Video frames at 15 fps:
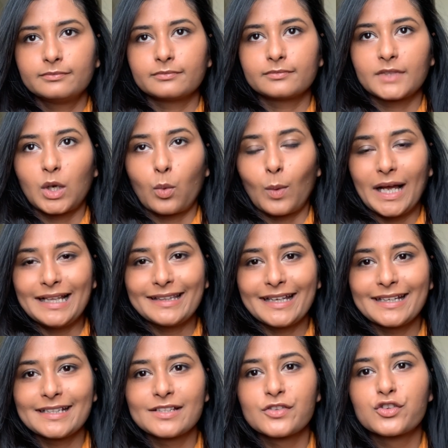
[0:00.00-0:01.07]
Now, while
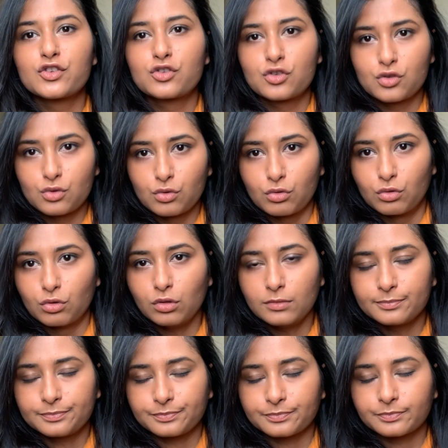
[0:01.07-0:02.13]
that is true,
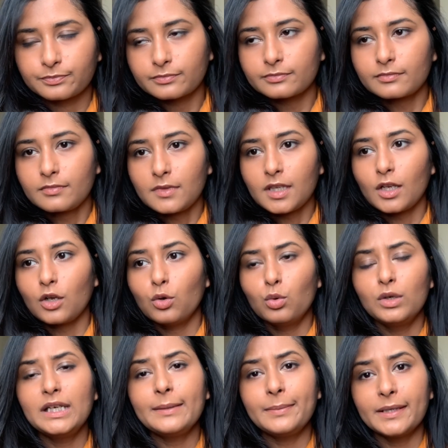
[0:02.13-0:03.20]

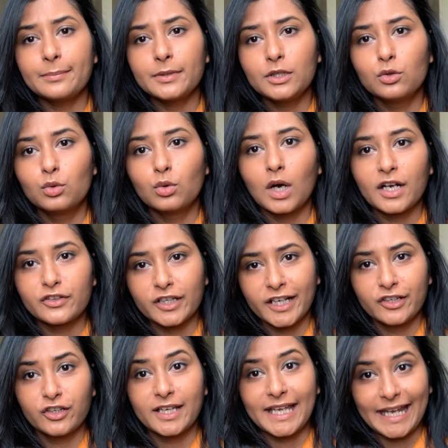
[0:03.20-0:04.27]
only people who are
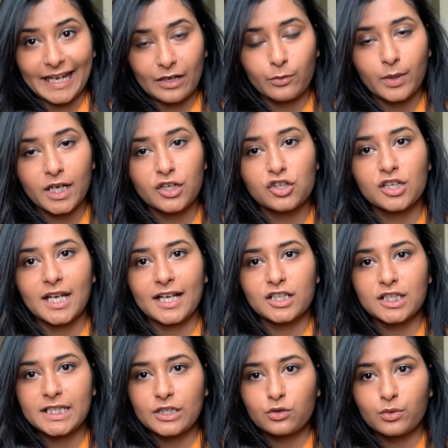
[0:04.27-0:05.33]
trying to gain weight should
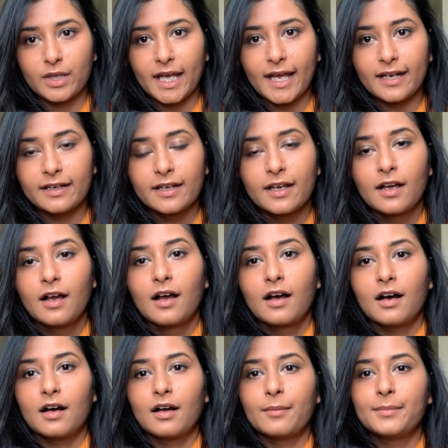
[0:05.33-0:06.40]
actually do that,
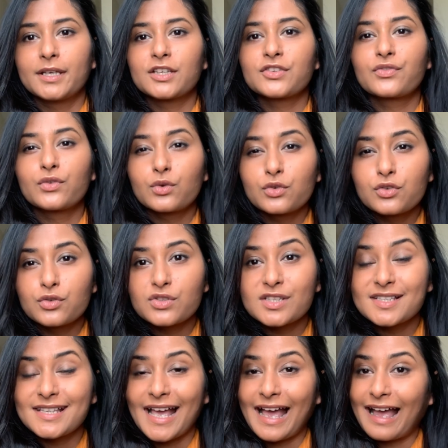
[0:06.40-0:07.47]
because fruit
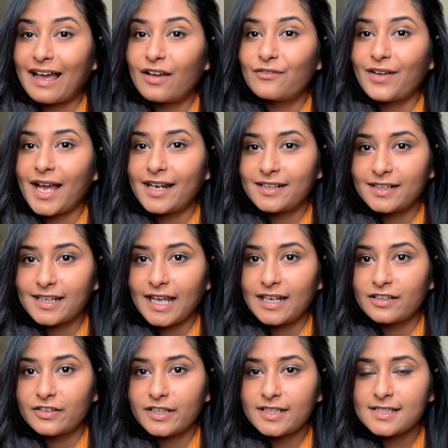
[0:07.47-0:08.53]
juices have added
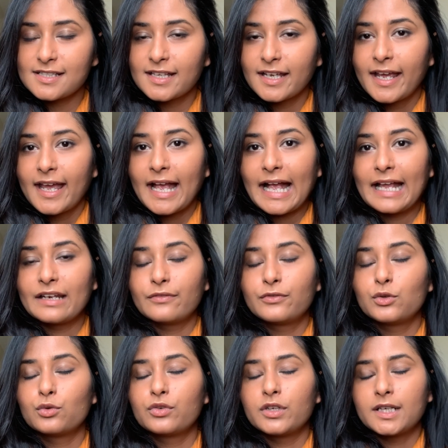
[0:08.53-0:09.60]
calories, and if
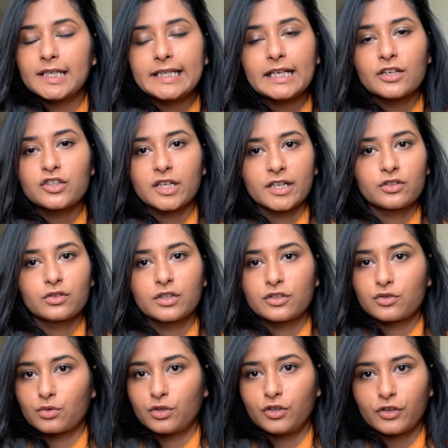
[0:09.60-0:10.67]
you really are trying to
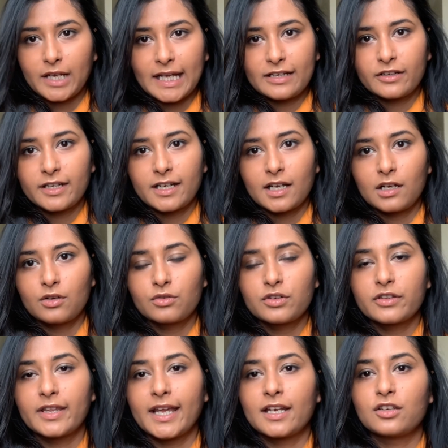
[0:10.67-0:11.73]
control your calorie
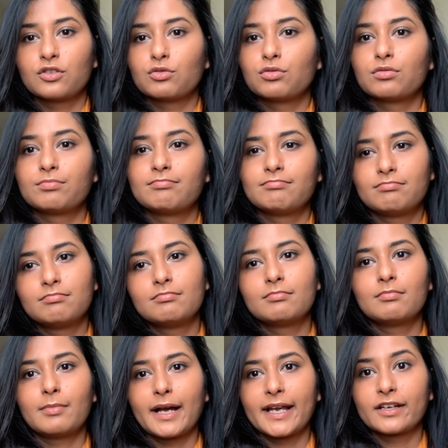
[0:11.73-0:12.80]
count, then you
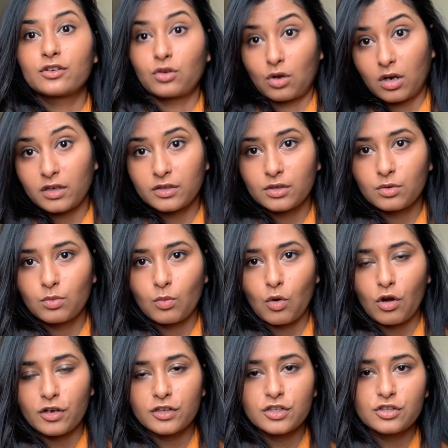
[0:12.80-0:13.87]
might not
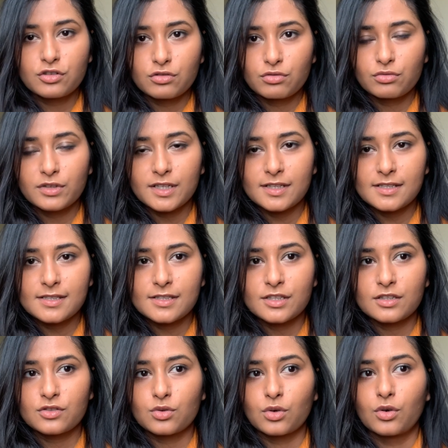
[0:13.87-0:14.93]
want to do this.
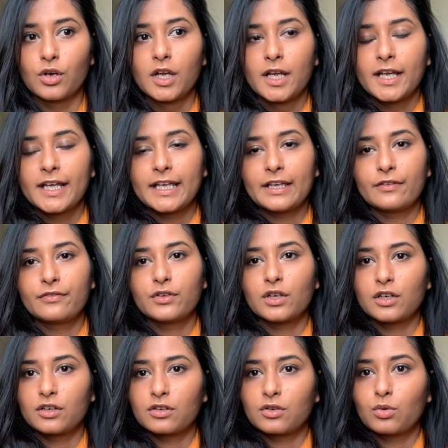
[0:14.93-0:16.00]
So if
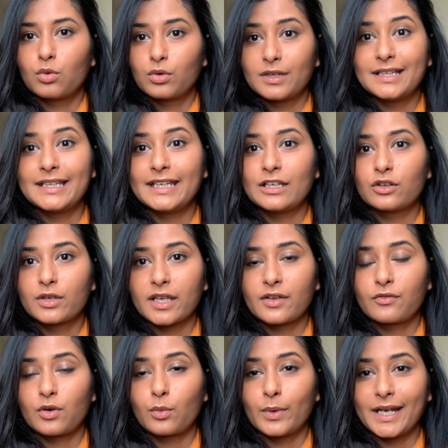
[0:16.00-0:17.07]
you're only
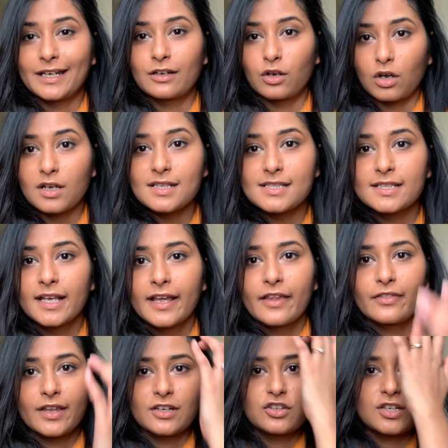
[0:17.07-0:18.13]
looking for weight loss,
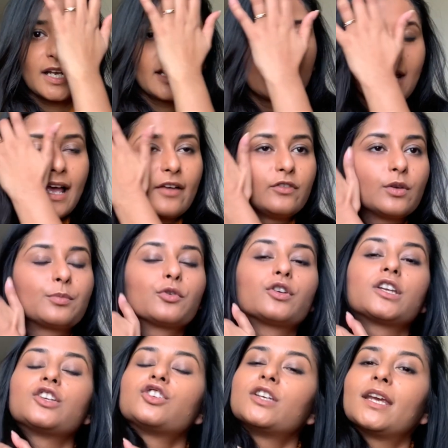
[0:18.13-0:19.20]
then try to have your
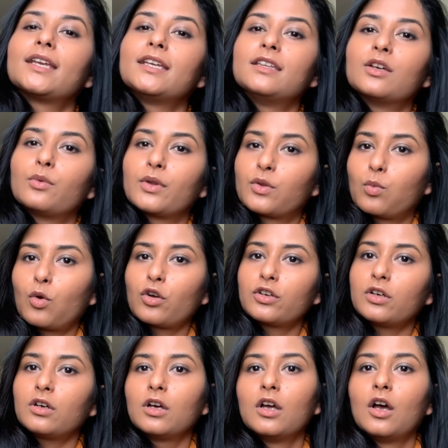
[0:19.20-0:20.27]
protein shake either with
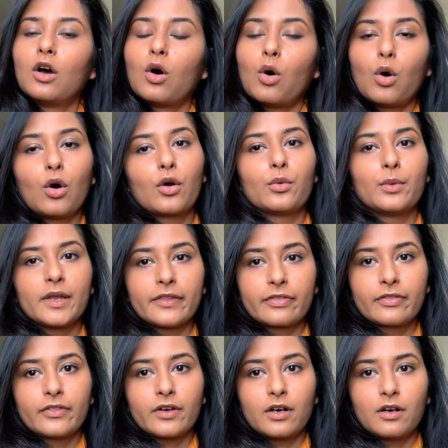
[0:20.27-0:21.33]
water or with
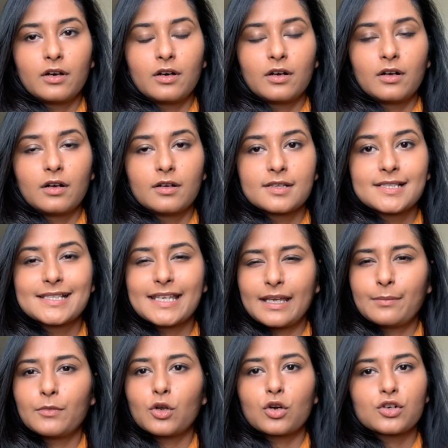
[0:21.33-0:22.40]

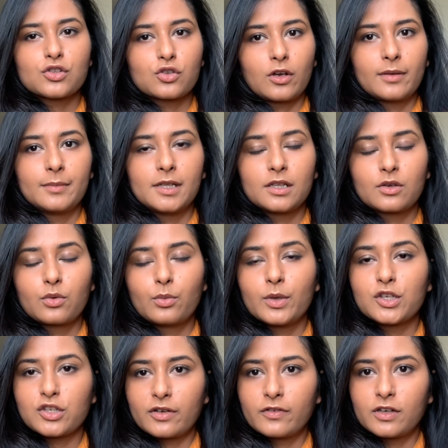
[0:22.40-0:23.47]
skimmed or soy milk,
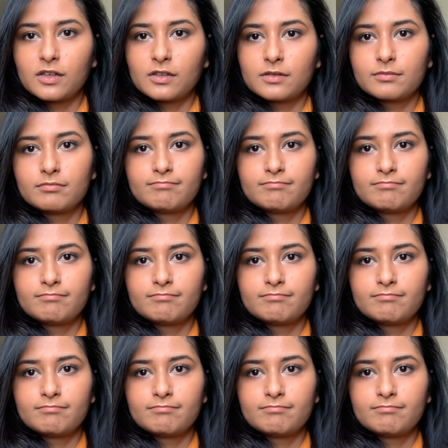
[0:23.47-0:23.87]
whichever